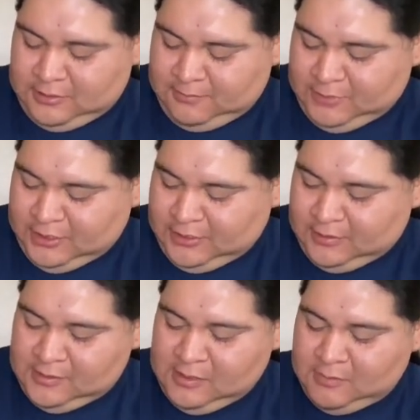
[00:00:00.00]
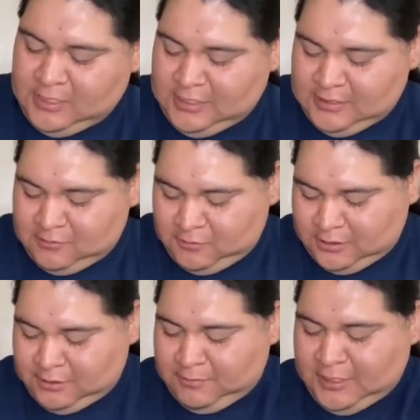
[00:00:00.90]
But zip ties work
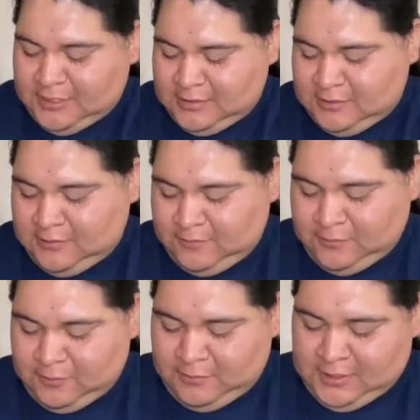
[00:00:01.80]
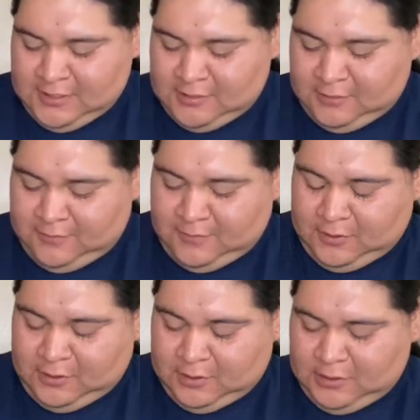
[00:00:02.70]
best for me so
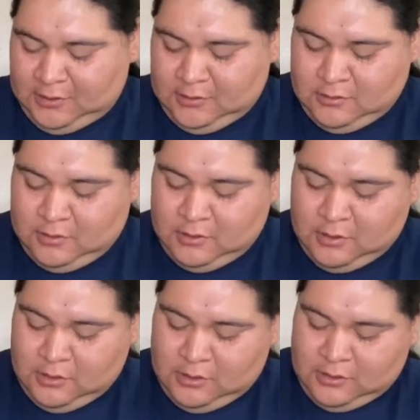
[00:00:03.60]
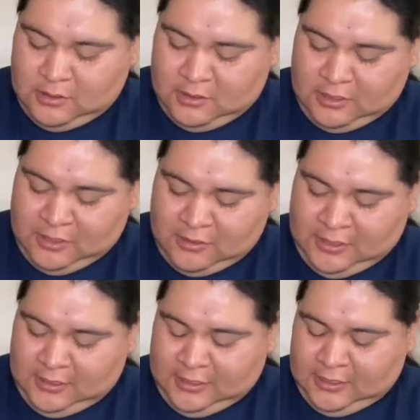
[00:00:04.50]
far. I tried
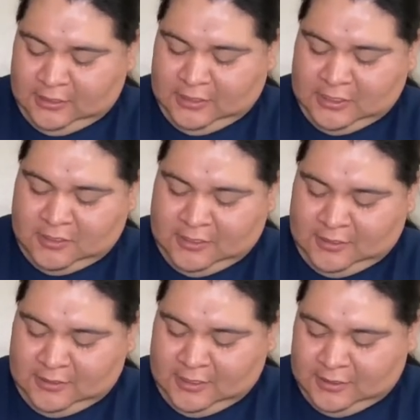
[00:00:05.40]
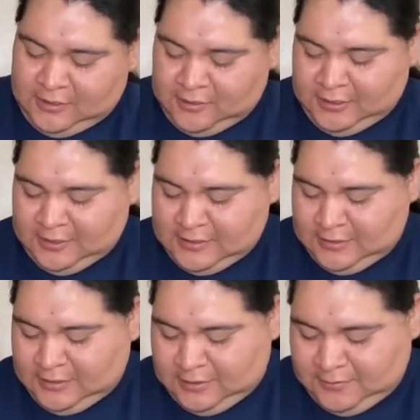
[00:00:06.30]
leather, I tried all the other tricks,
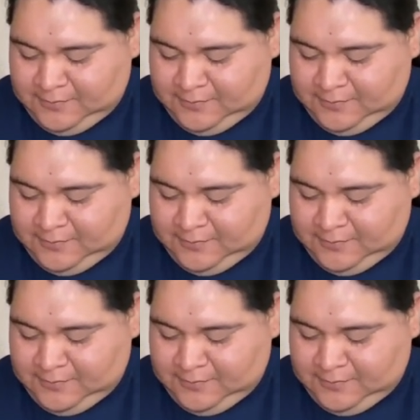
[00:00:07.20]
and